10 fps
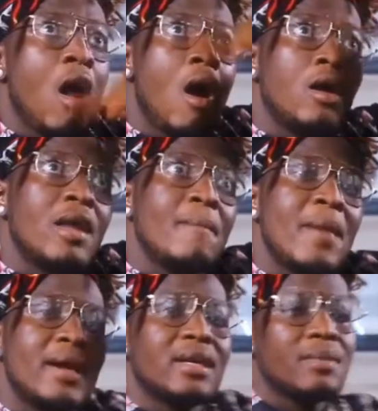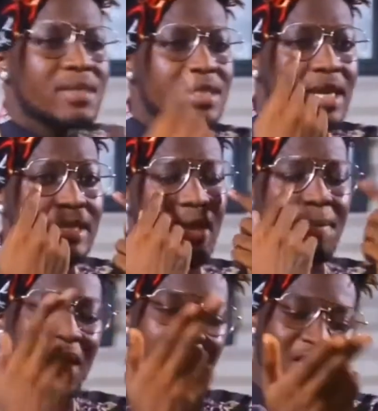Only man then set
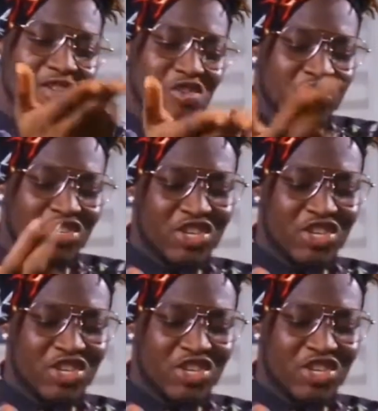them eyes on